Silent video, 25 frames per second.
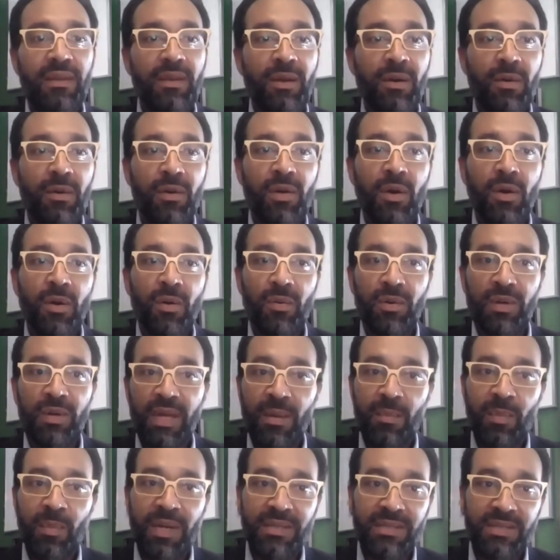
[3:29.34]
go
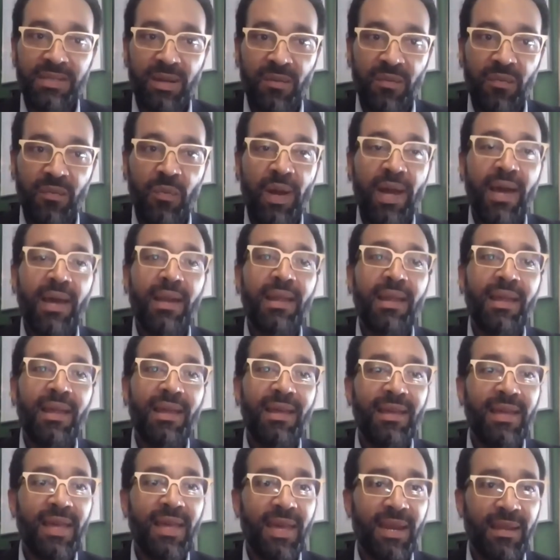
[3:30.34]
get myself
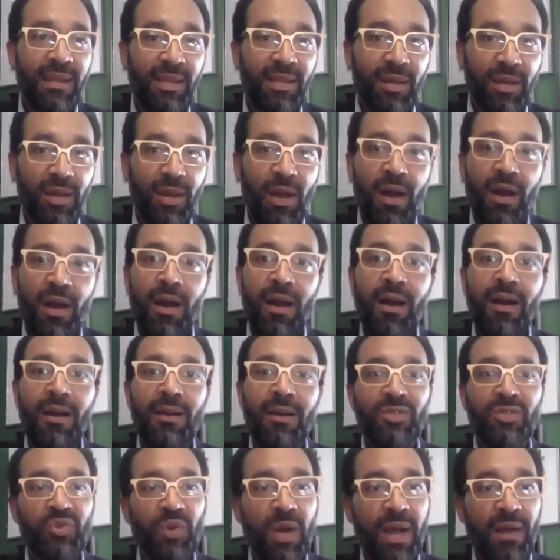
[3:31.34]
ready, get in the car,
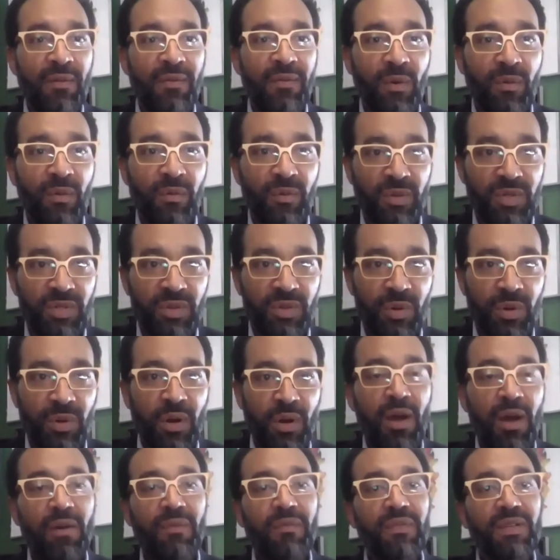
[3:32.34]
drive over to an
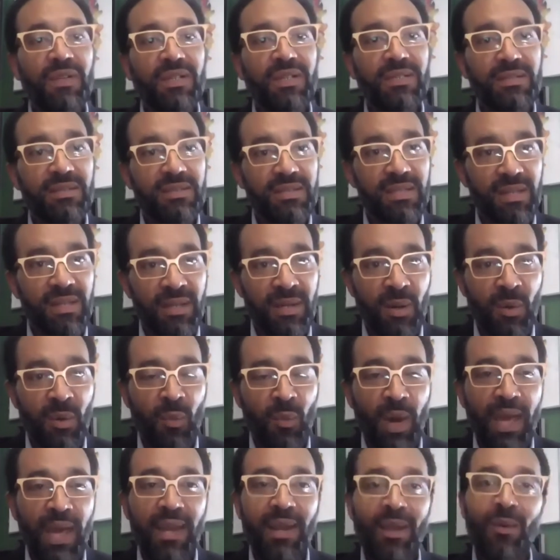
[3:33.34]
office, sit in a
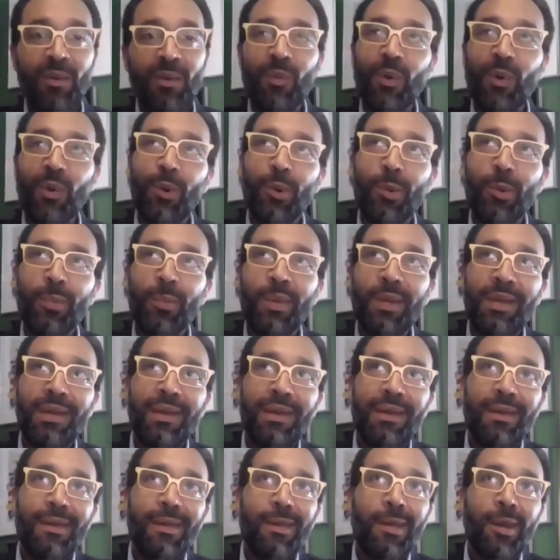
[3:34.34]
waiting room,
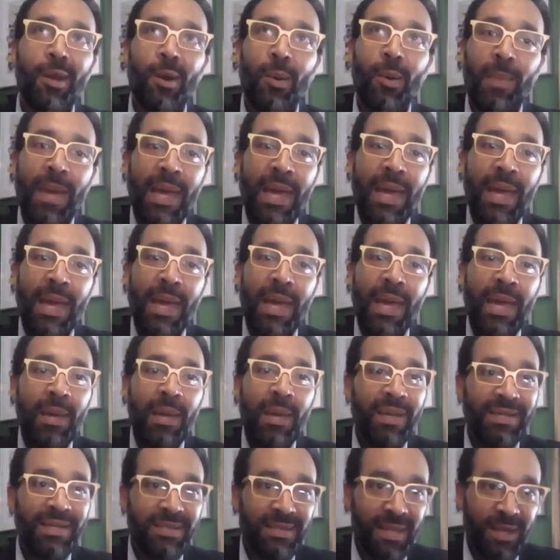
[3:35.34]

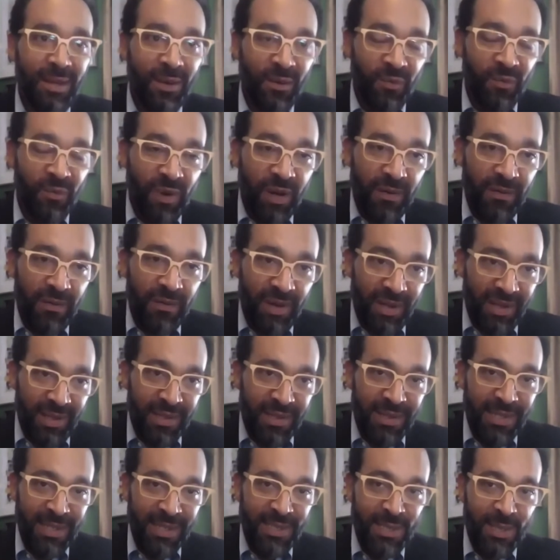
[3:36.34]
maybe sit in front of a
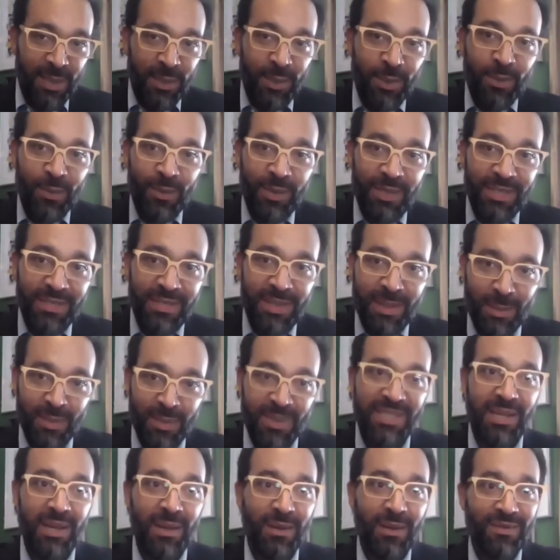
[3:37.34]
clinician who is
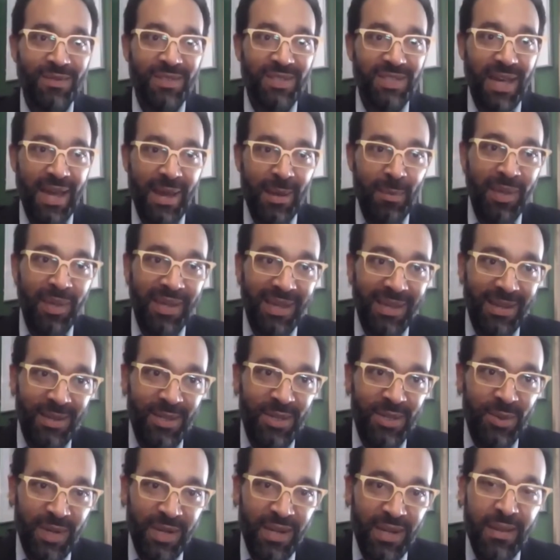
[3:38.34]
themselves typing
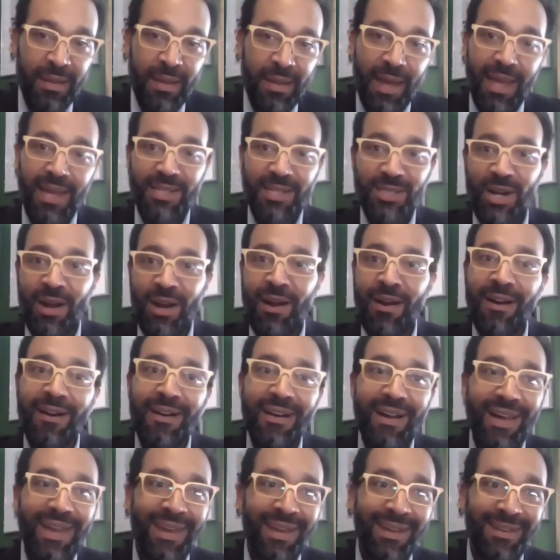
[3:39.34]
into an
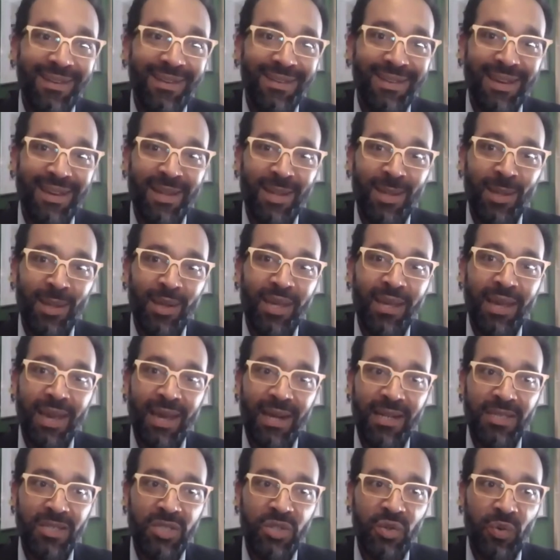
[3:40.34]
EHR and looking at
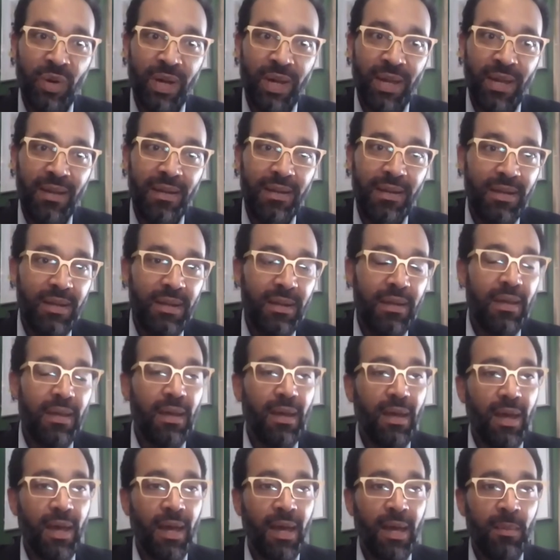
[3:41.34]
a screen,
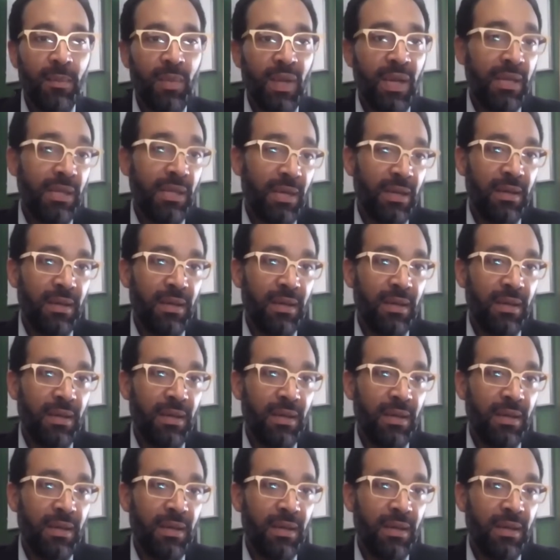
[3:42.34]
and